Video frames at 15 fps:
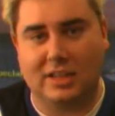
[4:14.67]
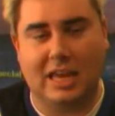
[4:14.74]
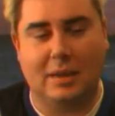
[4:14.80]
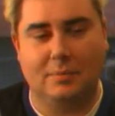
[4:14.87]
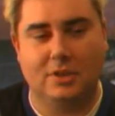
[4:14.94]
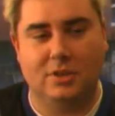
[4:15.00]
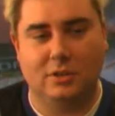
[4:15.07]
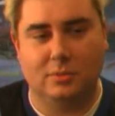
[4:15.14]

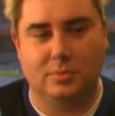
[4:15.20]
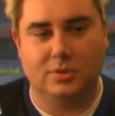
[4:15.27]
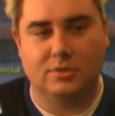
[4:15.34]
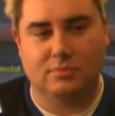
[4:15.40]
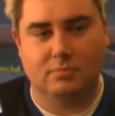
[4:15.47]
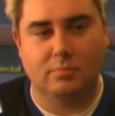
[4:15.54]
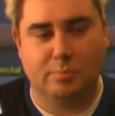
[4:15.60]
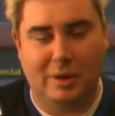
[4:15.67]
GameCube's
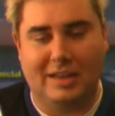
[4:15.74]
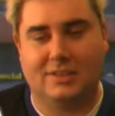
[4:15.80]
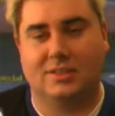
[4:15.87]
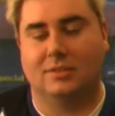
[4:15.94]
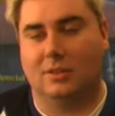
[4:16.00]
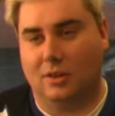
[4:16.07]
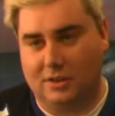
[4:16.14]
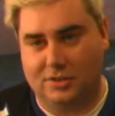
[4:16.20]
best
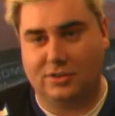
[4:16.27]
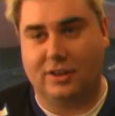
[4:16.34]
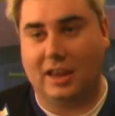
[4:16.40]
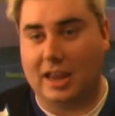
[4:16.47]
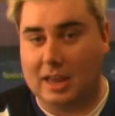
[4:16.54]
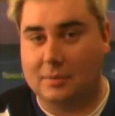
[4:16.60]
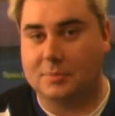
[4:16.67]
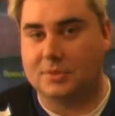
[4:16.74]
launch
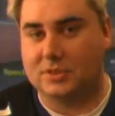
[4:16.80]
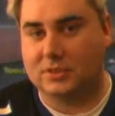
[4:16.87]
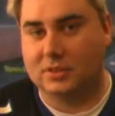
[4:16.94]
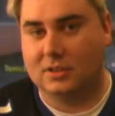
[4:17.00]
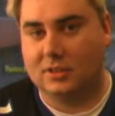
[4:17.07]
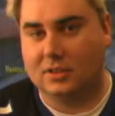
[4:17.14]
games.